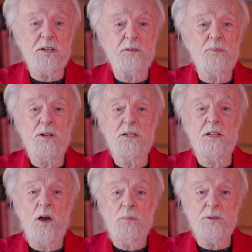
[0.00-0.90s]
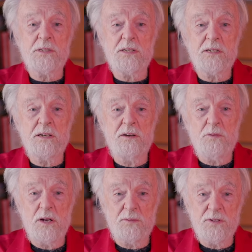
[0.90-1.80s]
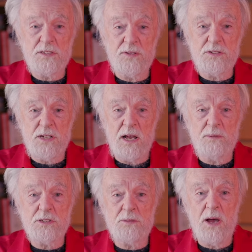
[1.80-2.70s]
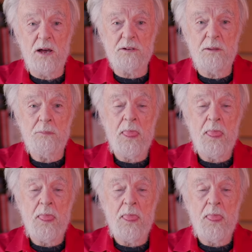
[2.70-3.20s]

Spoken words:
completely the opposite of what Versailles was about.